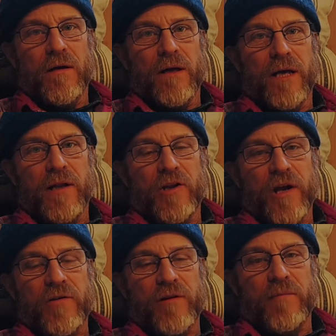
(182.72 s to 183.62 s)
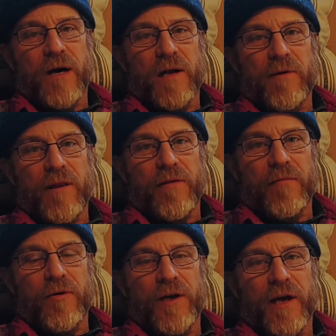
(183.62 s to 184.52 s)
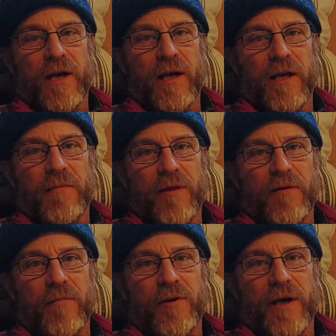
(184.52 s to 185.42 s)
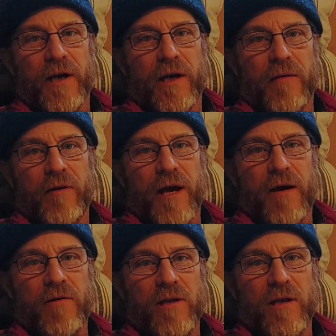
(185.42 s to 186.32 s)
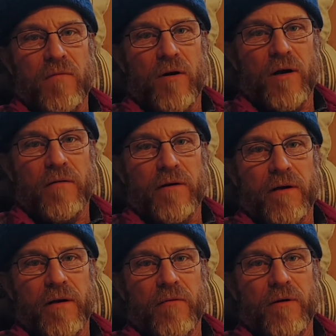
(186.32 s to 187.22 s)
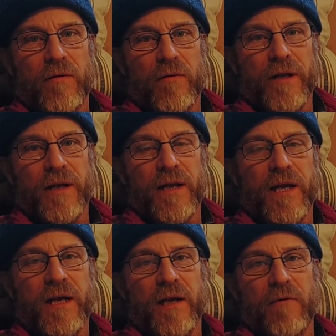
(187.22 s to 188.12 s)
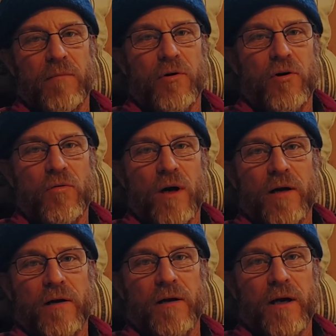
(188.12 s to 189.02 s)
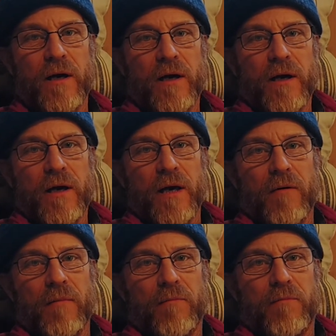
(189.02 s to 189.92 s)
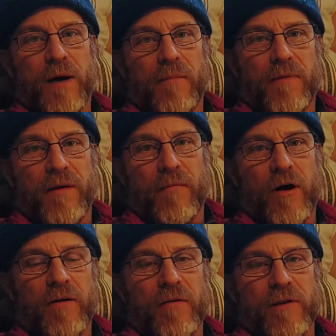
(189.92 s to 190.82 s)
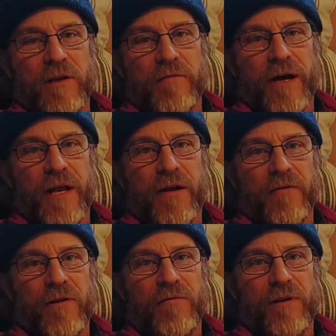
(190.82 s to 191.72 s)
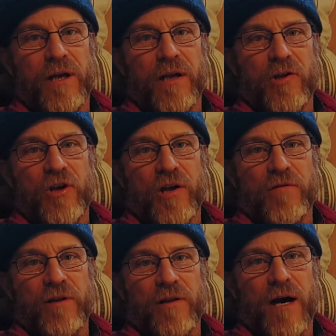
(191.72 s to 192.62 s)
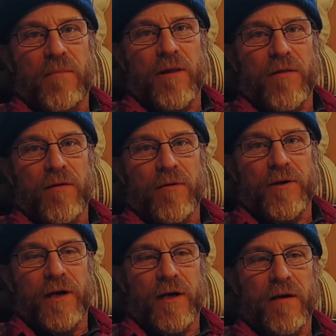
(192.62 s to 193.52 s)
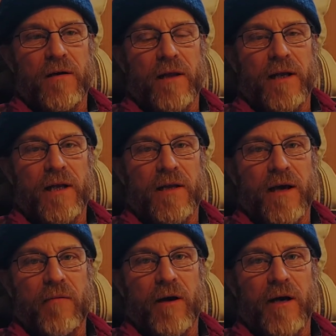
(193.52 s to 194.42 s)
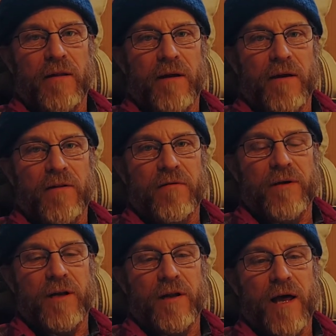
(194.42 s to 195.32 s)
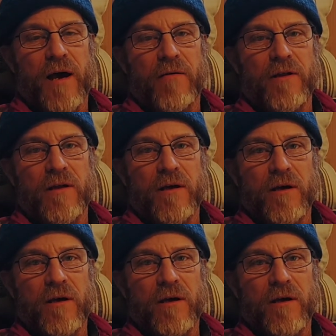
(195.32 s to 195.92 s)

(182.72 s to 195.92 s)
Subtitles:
heat exchanger in the bottom of the thermal tank, heat up the thermal tank, and when the house needed water, or needed heat, it would pull water, it would pump the water that was in the radiators through the heat exchanger in the top of the thermal tank, collect heat that way, and distribute it to the house.